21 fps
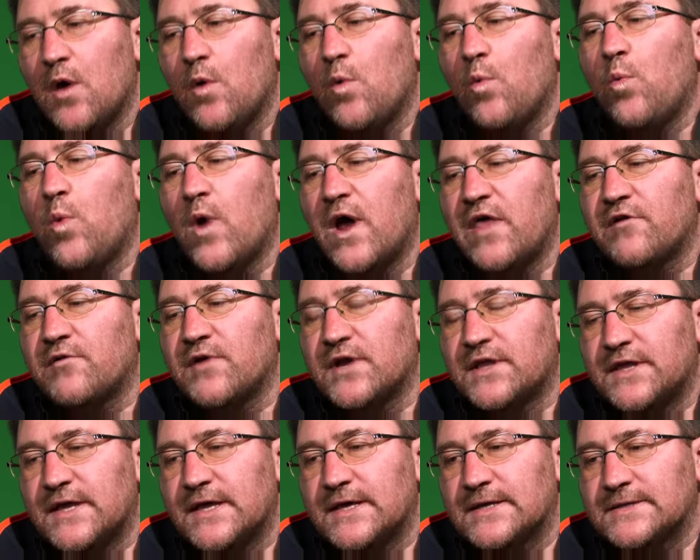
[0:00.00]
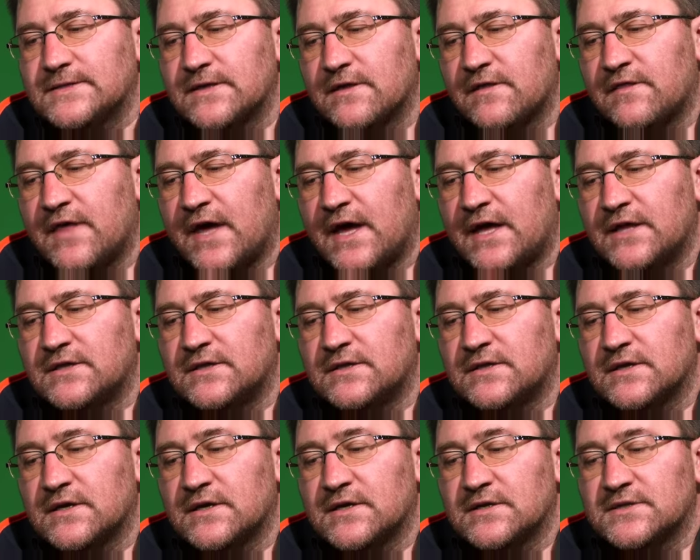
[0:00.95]
Whether it is
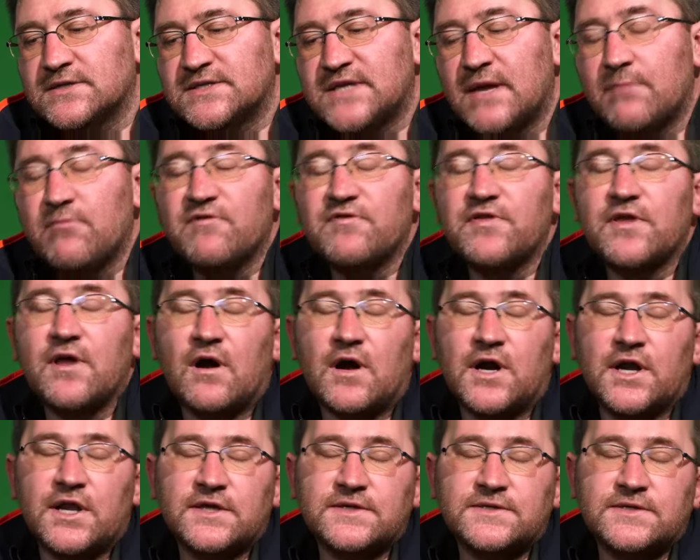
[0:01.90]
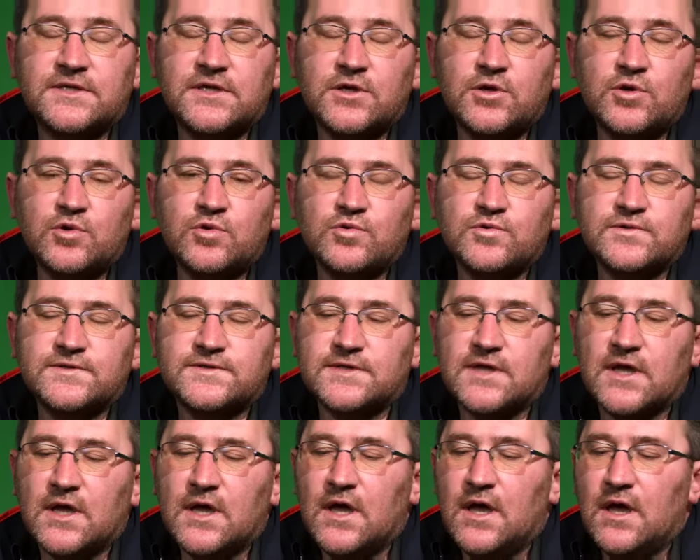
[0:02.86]
that some of the artists use
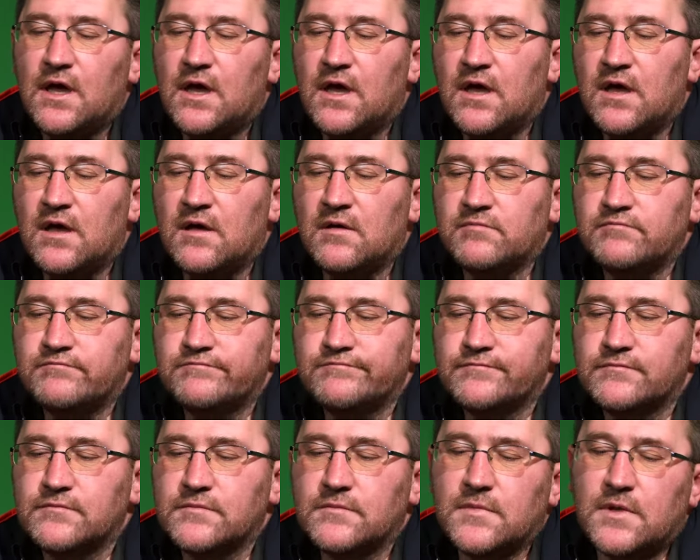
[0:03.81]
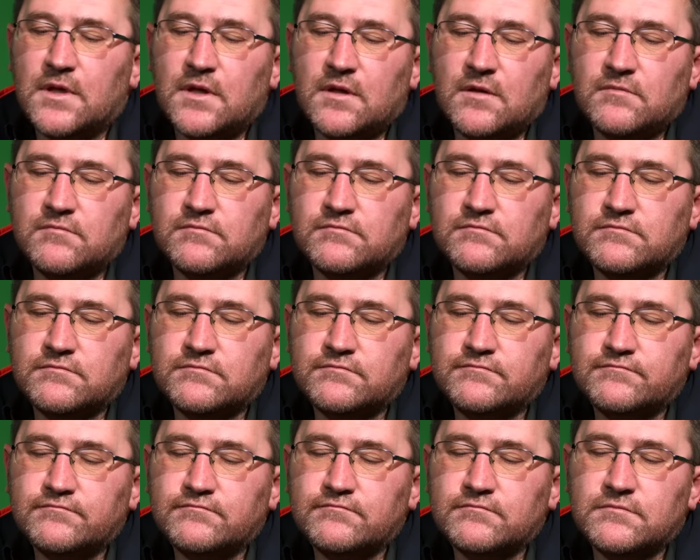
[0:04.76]

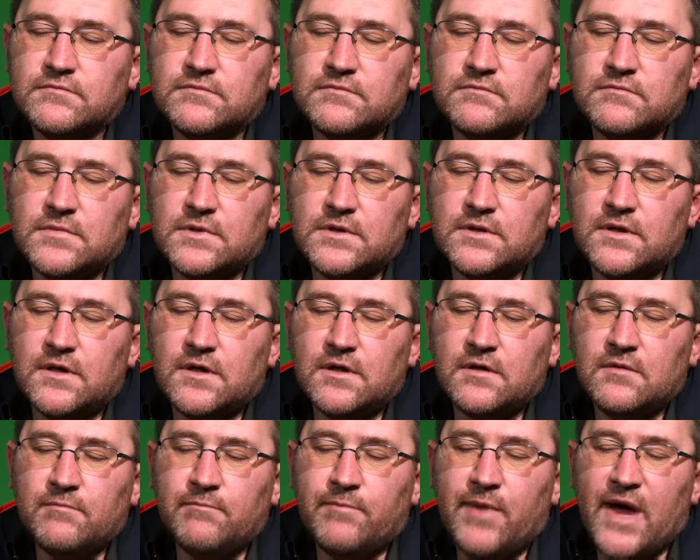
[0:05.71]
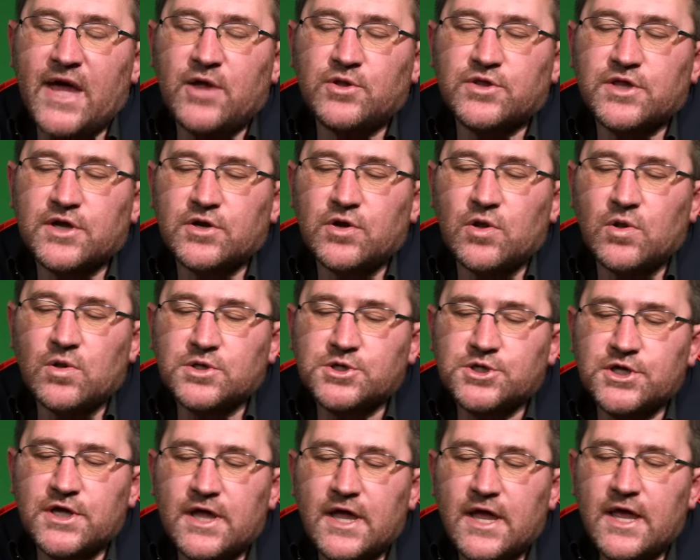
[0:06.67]

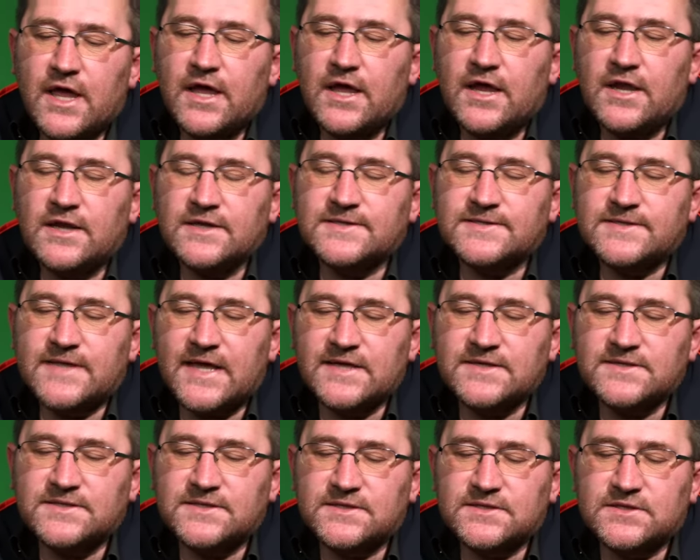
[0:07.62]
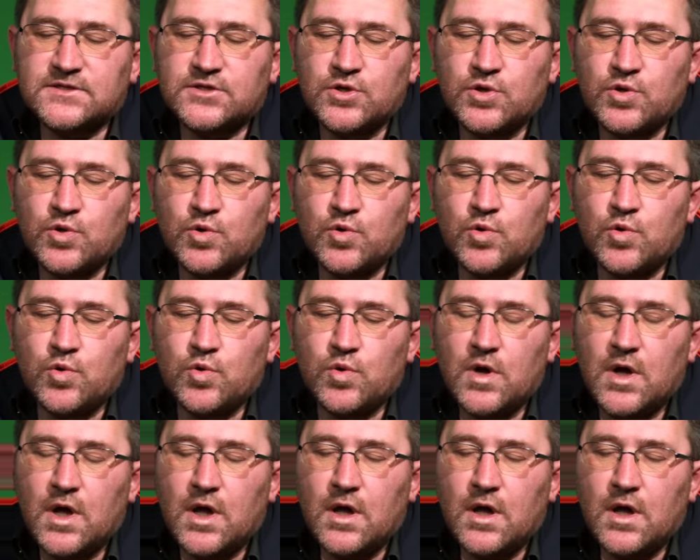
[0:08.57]
biotechnology in a sense to